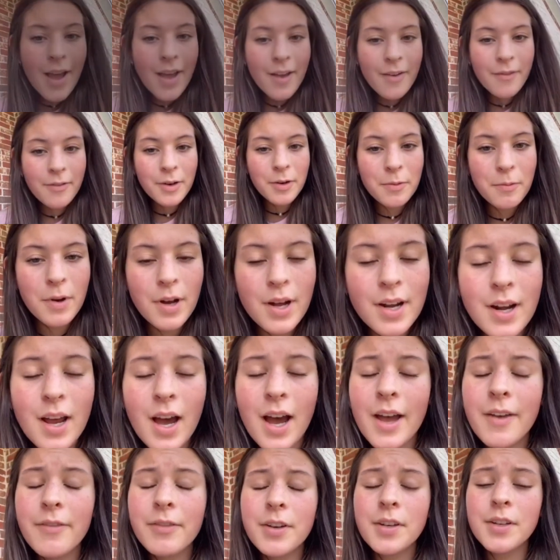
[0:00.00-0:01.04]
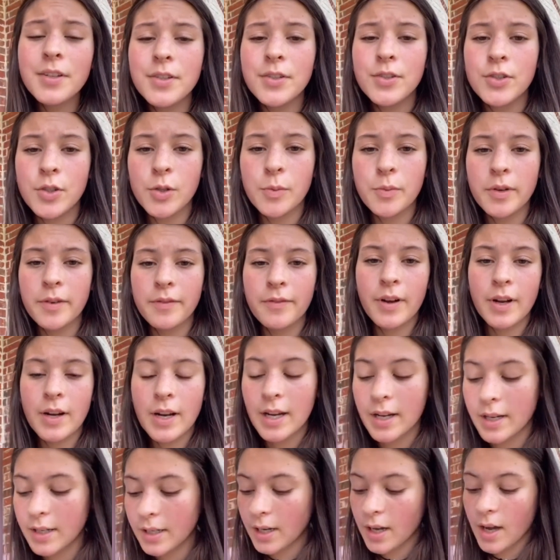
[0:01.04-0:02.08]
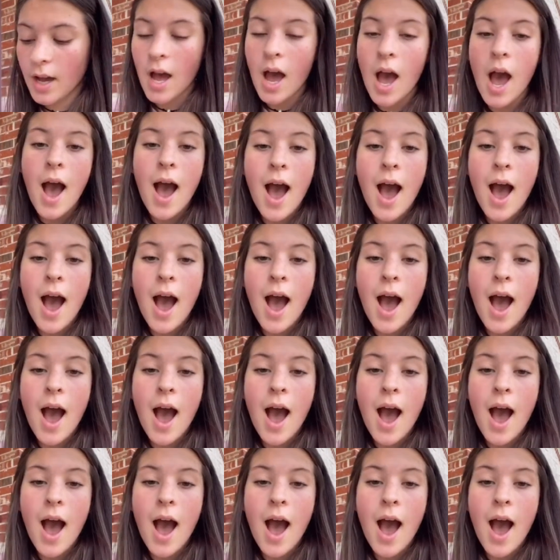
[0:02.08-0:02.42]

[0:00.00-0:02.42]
everyone, I've got a super fun idea.